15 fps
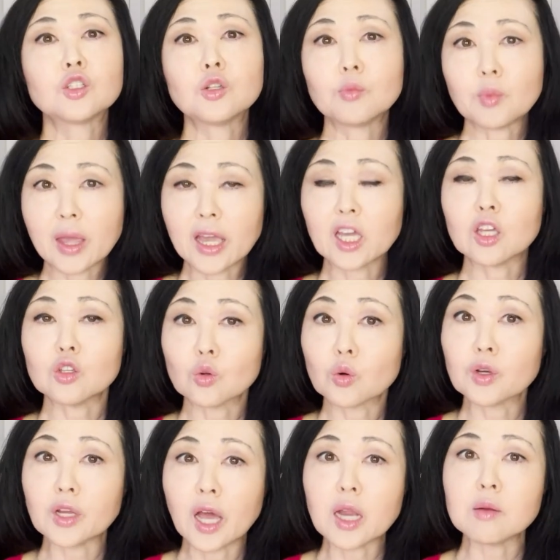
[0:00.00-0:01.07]
to make
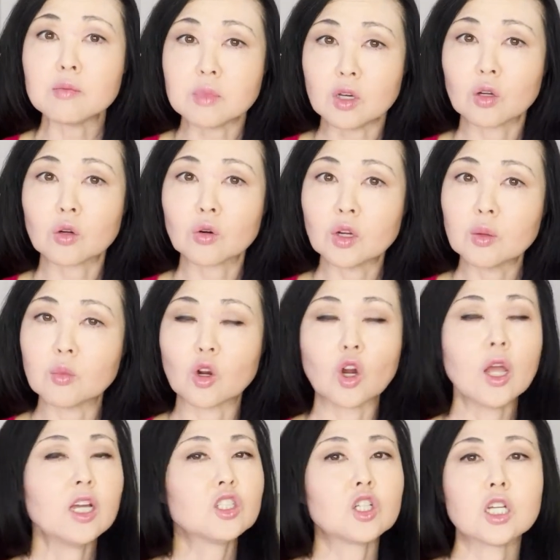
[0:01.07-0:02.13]
your nut milk
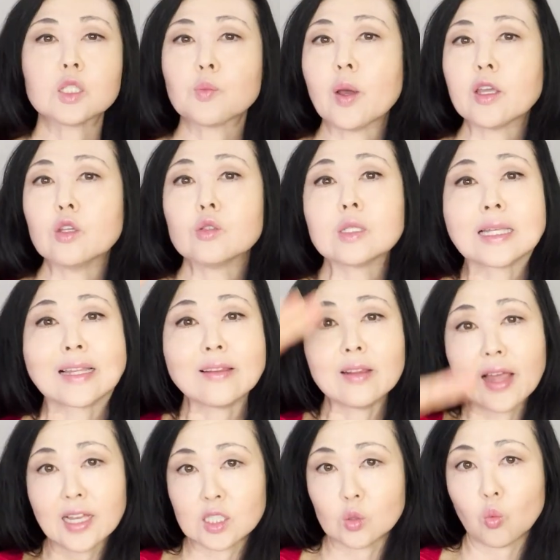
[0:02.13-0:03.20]
creamer just by using
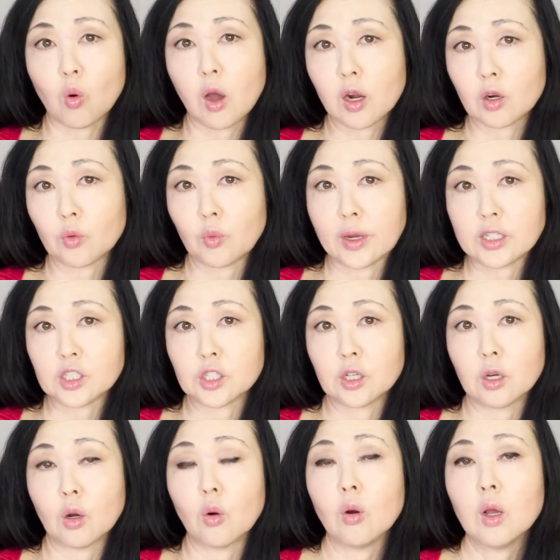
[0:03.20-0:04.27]
less water
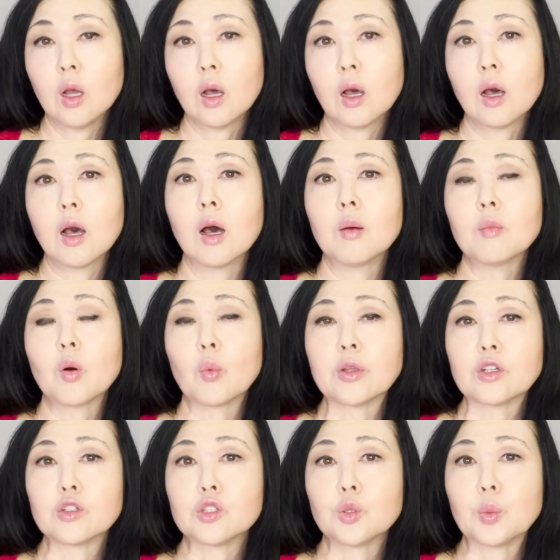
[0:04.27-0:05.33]
ratio um,
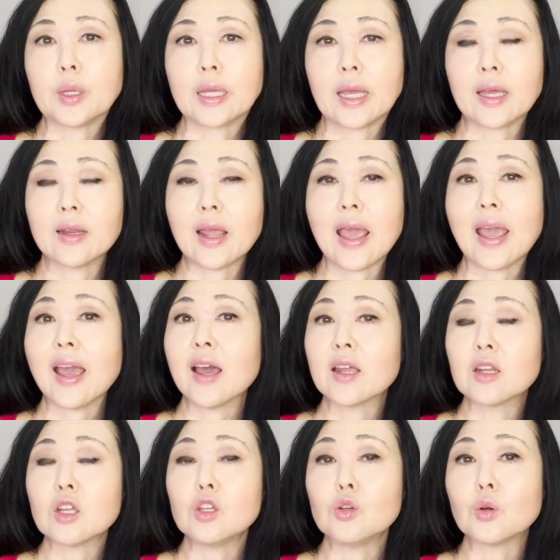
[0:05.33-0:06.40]
when you're doing it,
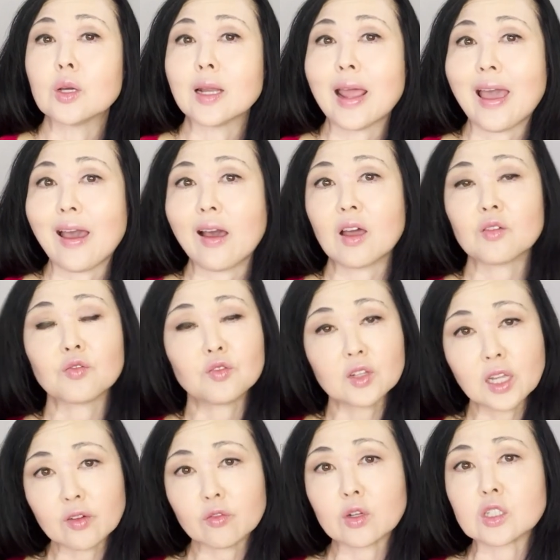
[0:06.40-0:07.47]
and you can add
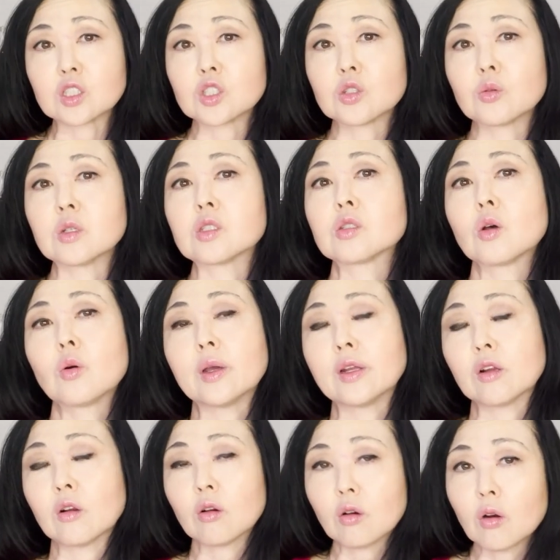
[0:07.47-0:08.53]
flavorings to it. So
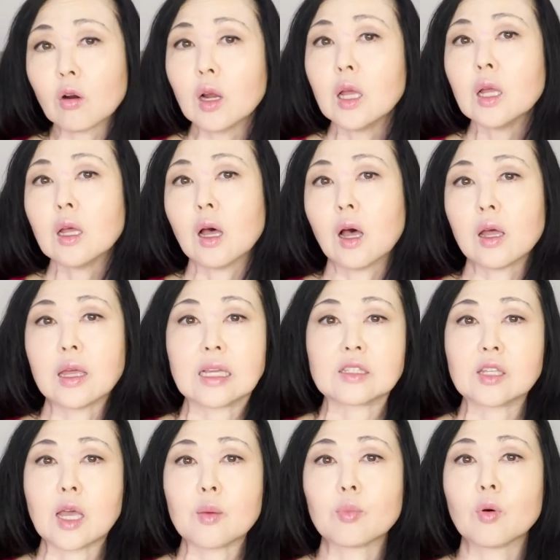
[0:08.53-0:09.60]
in her uh,
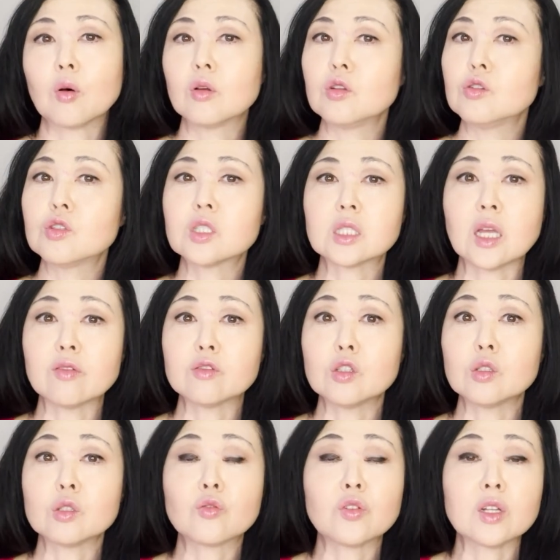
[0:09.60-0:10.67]
example, you just have to
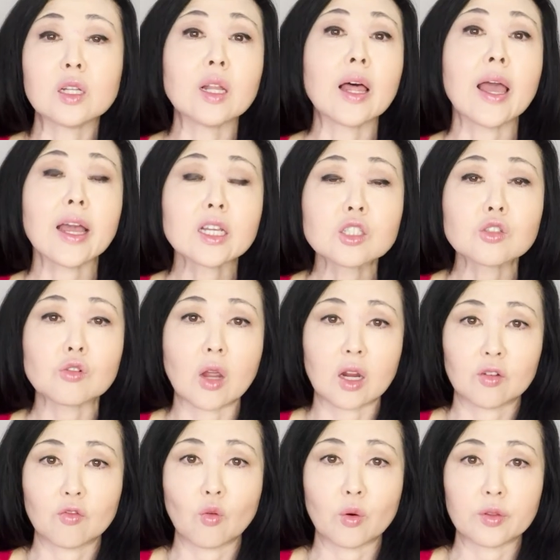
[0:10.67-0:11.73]
use vanilla
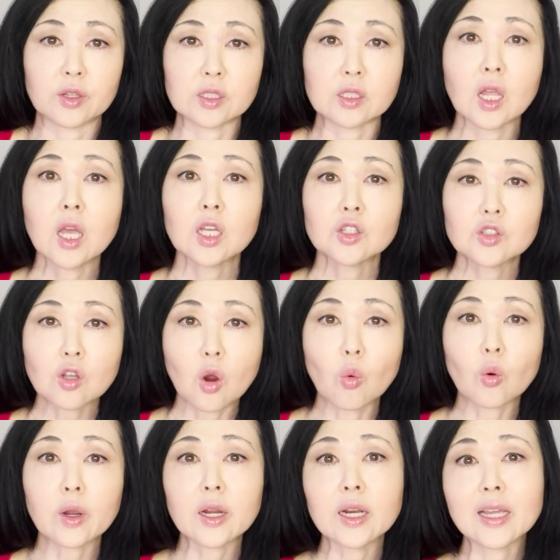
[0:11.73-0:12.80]
extract for this.
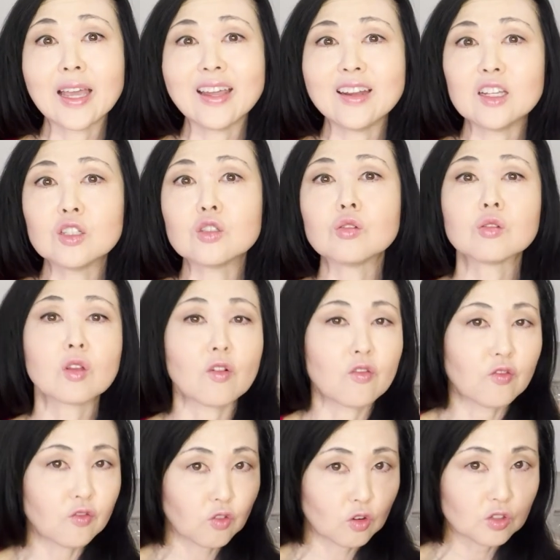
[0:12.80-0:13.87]
So we're gonna get into the
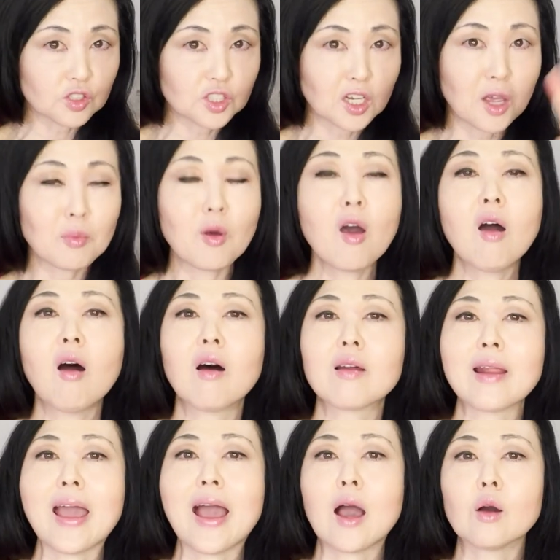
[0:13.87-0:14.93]
first step
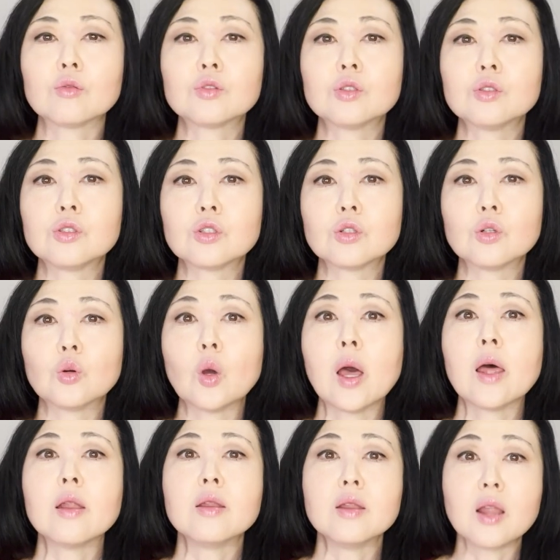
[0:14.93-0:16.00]
on how to do
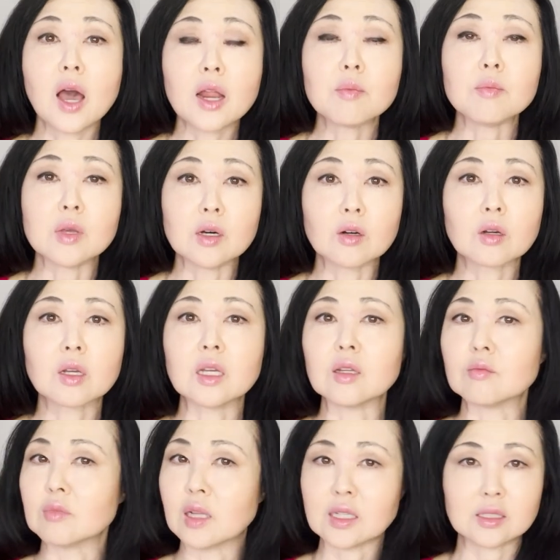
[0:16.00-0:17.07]
nut milk
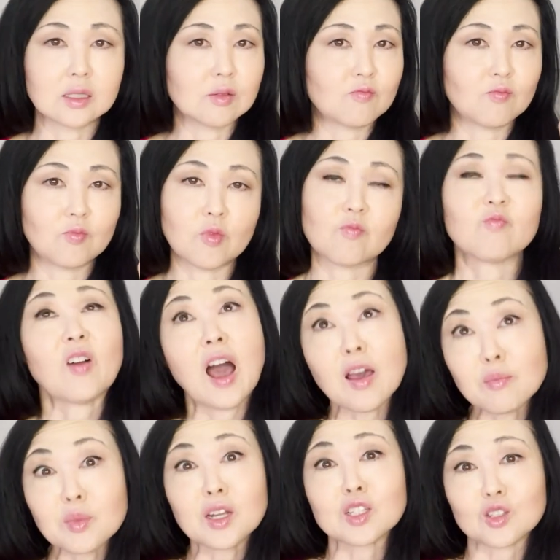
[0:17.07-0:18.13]
in less than
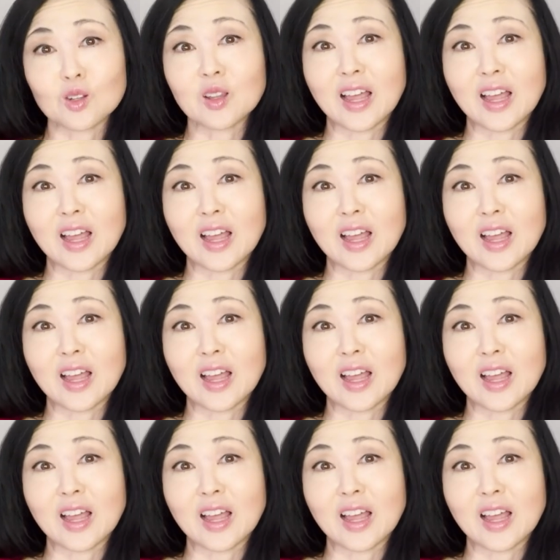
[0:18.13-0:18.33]
five minutes or